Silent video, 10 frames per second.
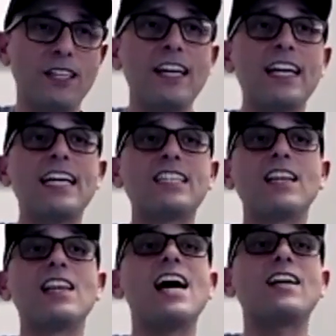Yeah. It's a
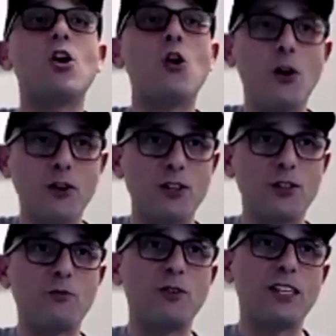lot
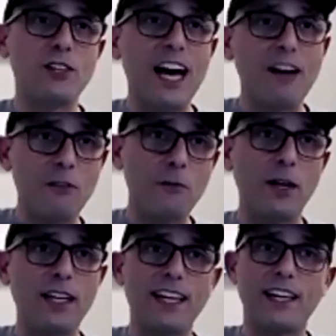harder when you have
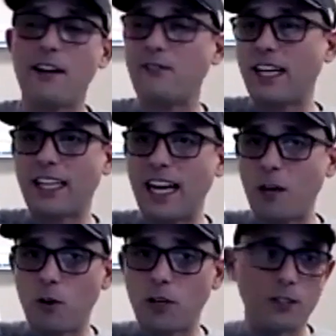everybody. I've got a
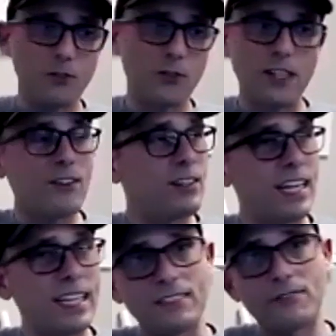guy working in North
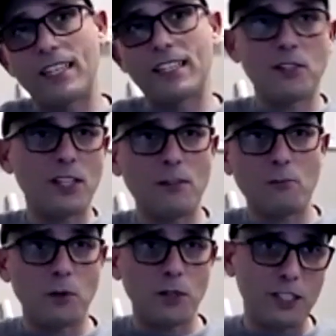Carolina. I've got another guy
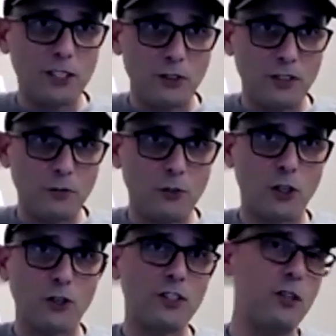working in, in New
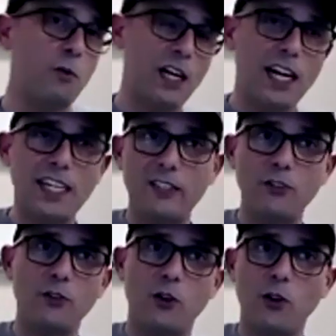Jersey. One guy in
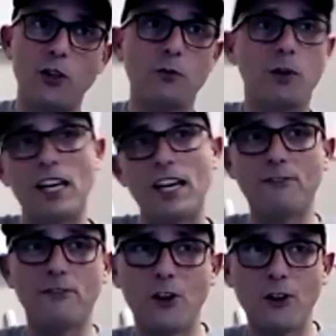New York. One guy in
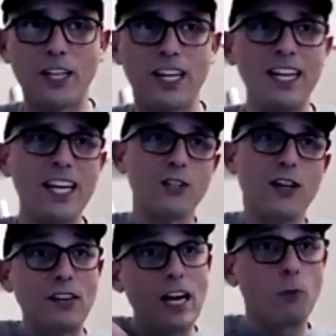Florida. So
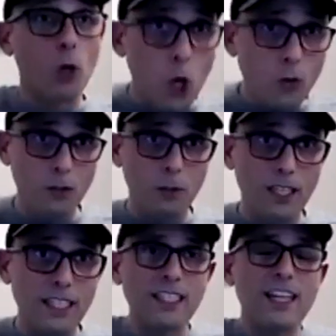I've got them all over the
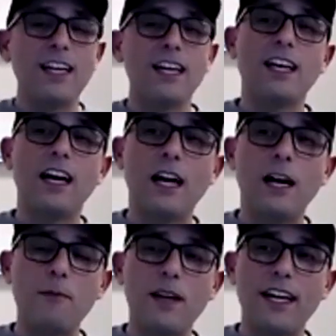place. Yeah.
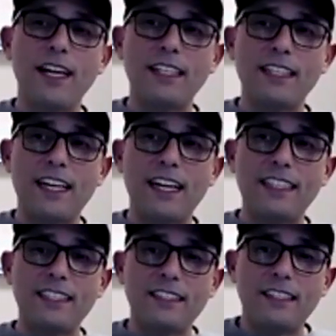Um. And
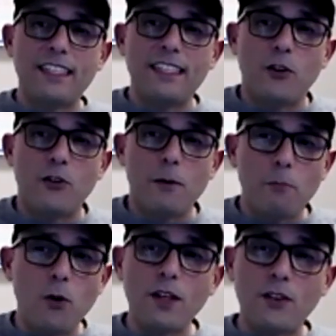and you know the
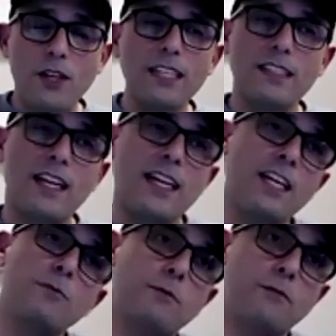important thing is that I
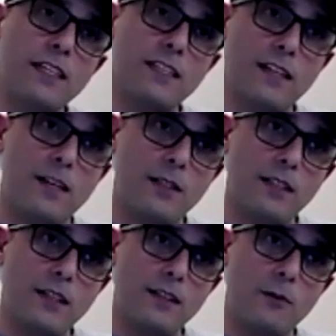give them some FaceTime and
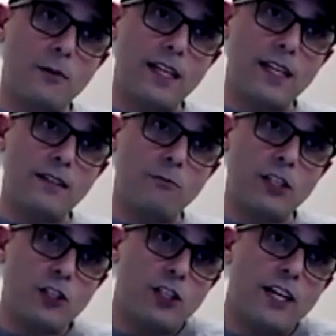that that we
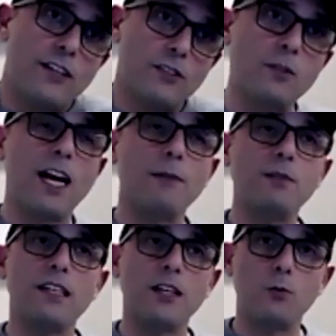we share some time
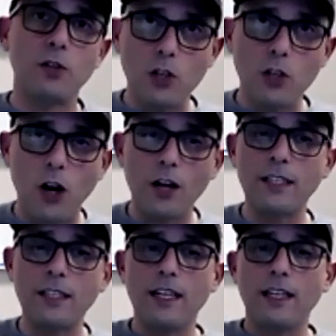together. We talk.
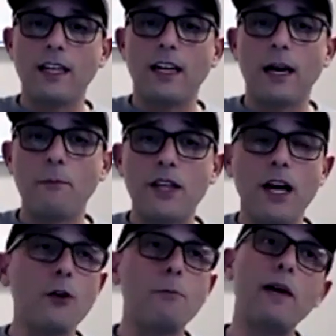Um. The
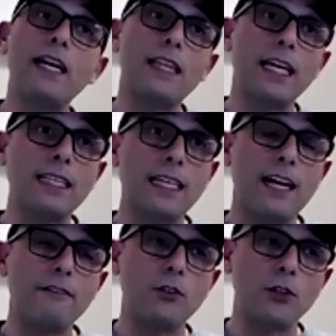other big thing that
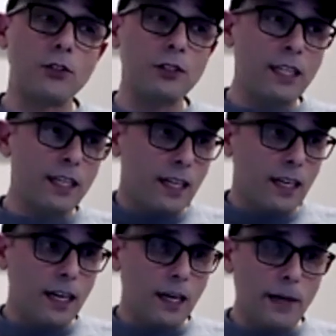I've learned.
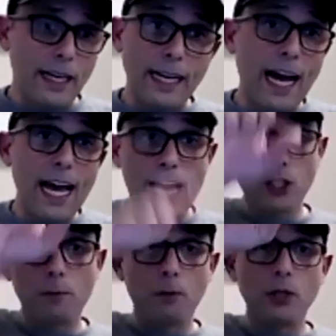Um, and I
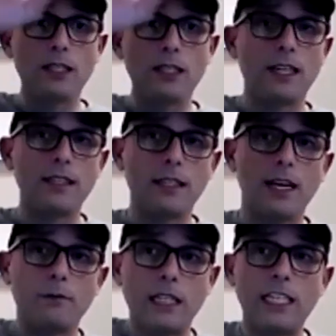actually put this on,
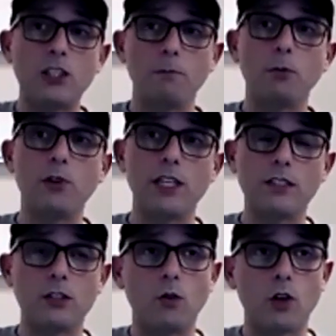on each
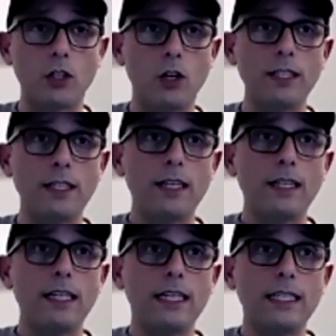employee's scorecard
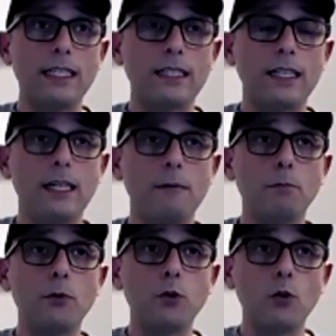Hmm. is mm.
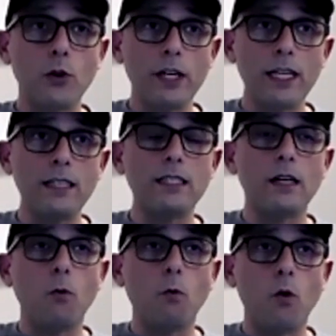employees
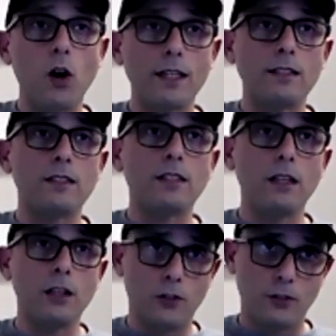want to
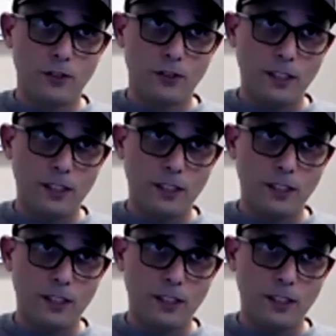learn.